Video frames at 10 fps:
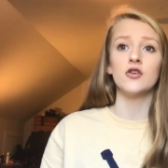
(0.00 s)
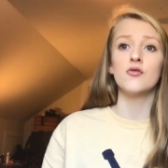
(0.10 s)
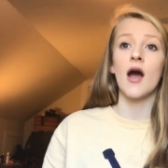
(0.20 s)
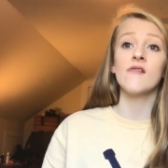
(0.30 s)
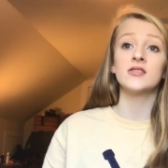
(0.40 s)

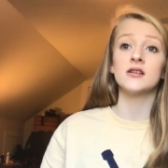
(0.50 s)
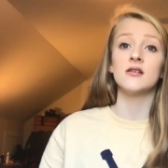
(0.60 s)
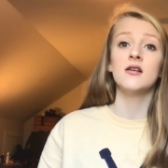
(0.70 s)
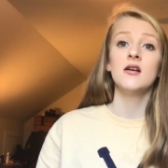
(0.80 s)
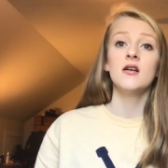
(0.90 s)
You have
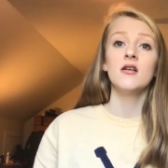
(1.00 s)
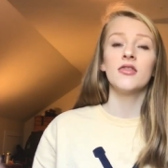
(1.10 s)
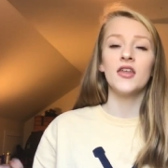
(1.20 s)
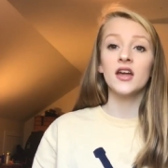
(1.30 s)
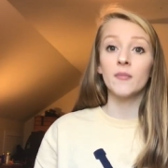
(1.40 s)
to
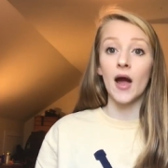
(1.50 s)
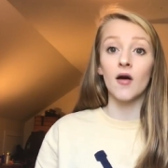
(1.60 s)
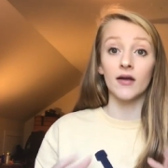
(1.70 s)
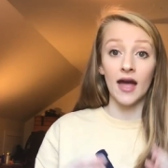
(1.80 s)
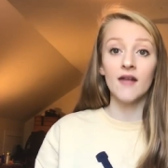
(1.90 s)
think
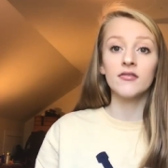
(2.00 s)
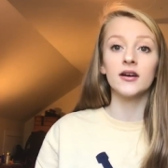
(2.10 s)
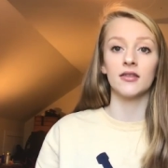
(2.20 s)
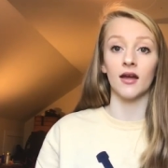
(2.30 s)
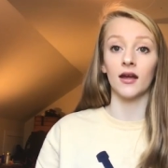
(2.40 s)
about
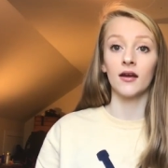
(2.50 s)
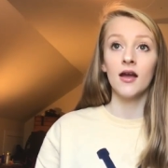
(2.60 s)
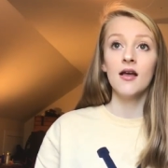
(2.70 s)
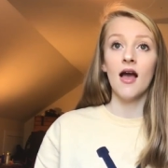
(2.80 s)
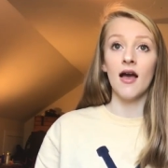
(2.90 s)
everything,
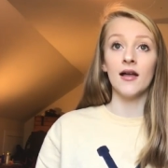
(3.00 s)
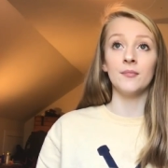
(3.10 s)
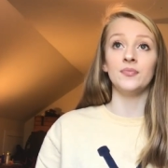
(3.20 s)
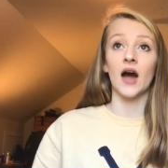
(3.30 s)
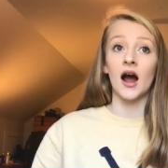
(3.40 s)

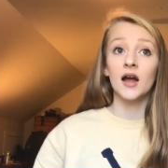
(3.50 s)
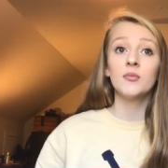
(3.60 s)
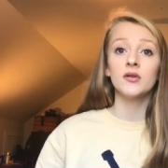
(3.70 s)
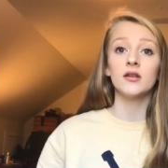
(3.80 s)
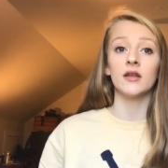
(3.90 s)
and I
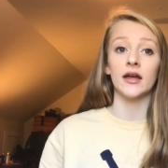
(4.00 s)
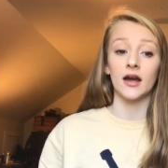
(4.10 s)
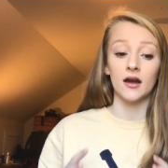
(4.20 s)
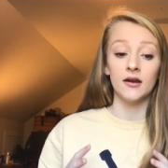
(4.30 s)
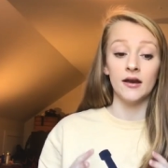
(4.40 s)
believe
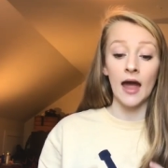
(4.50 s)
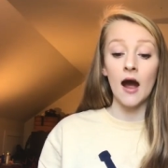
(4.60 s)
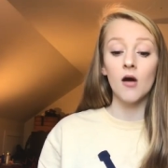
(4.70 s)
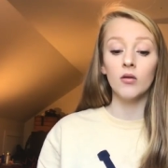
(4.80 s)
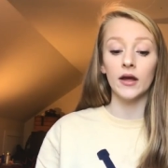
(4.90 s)
like
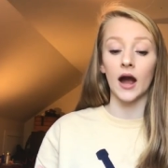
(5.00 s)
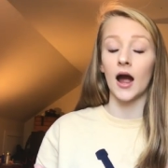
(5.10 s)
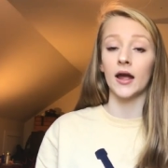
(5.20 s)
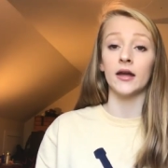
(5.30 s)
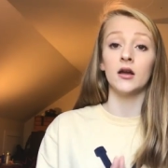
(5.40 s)
now, like
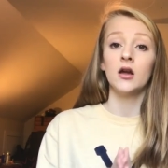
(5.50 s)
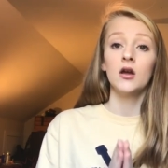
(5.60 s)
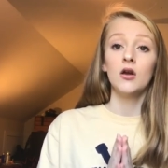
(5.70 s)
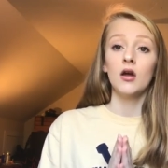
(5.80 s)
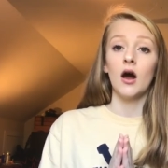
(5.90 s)
I,
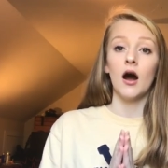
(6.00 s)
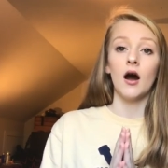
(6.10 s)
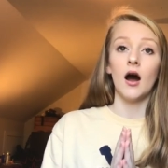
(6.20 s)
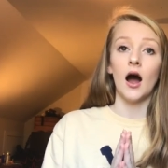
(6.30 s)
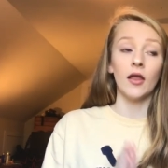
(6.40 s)

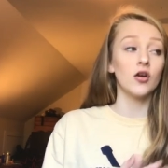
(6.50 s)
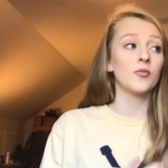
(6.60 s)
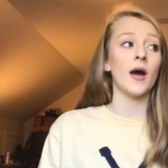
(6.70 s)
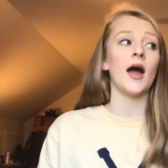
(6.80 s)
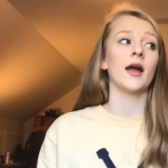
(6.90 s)
I
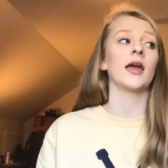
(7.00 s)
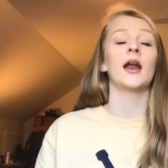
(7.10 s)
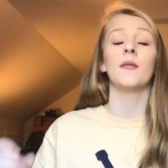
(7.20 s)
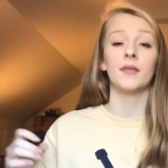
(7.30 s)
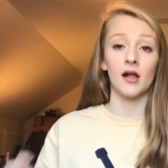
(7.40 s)
look back
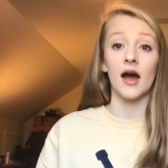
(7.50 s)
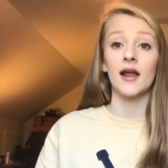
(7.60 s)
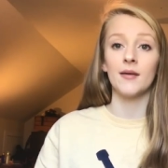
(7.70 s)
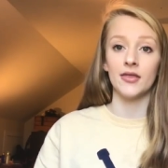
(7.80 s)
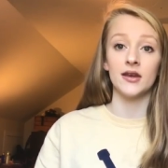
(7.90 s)
and I'm glad
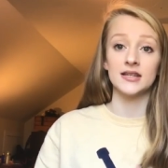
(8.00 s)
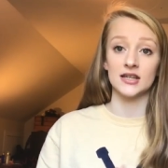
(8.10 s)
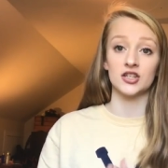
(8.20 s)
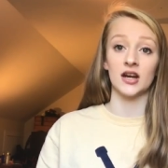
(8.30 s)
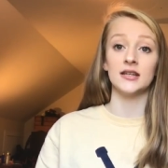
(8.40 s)
I made the
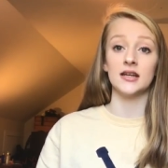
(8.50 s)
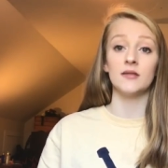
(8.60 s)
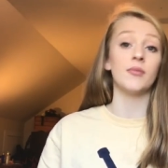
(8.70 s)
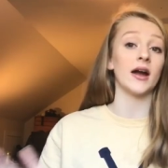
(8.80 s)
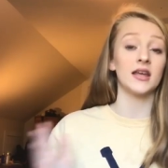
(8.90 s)
decision I
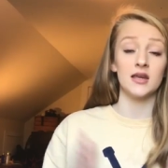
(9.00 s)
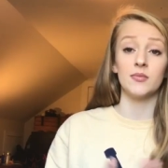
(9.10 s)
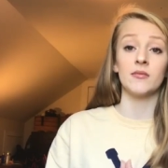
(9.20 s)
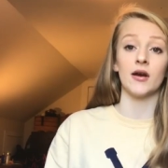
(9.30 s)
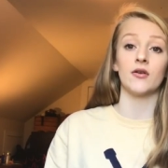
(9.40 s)
did by
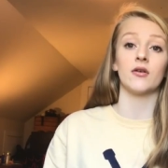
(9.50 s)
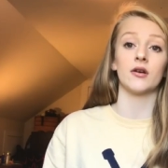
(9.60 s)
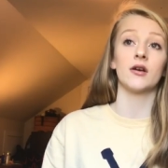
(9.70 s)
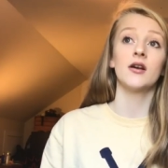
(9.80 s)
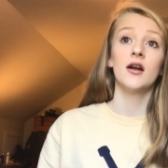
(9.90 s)
keeping my
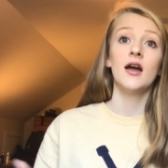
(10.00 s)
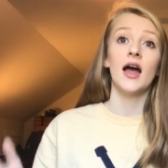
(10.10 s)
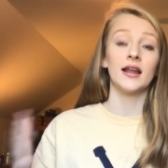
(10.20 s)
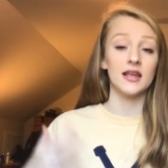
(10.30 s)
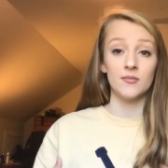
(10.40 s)
daughter
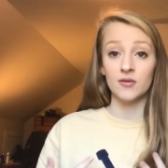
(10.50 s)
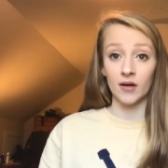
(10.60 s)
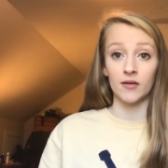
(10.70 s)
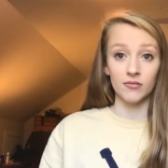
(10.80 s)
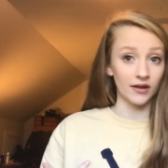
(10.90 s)
and keeping
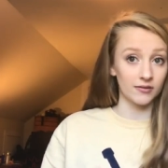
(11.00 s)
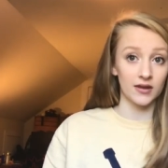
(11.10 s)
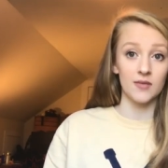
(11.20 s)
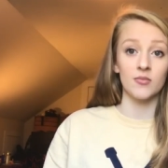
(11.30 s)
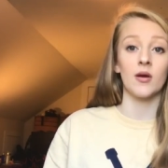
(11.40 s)
my like
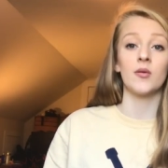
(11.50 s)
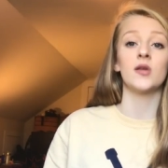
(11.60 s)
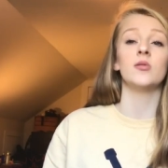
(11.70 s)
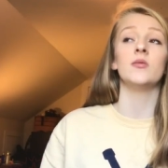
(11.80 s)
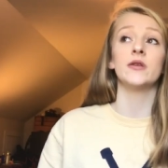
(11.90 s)
keeping my
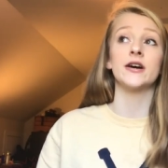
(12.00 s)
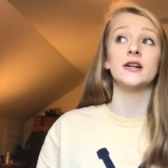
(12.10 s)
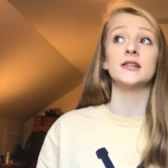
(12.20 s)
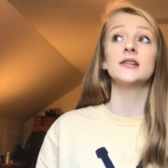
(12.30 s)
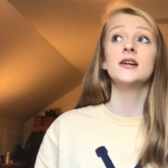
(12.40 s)
baby
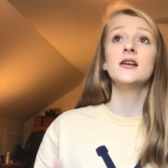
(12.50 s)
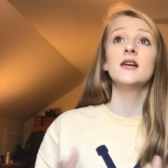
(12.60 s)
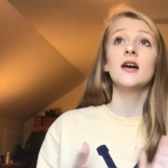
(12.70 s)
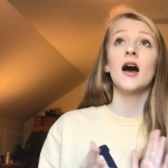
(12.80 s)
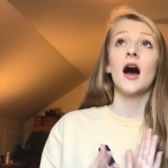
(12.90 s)
because
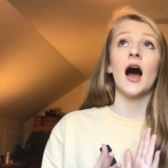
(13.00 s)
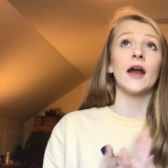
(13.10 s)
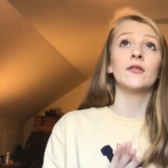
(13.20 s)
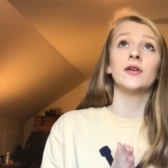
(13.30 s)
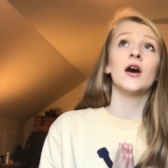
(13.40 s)

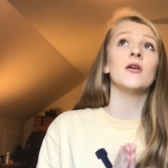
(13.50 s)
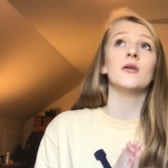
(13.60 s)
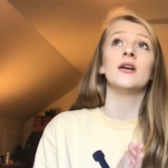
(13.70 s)
I don't know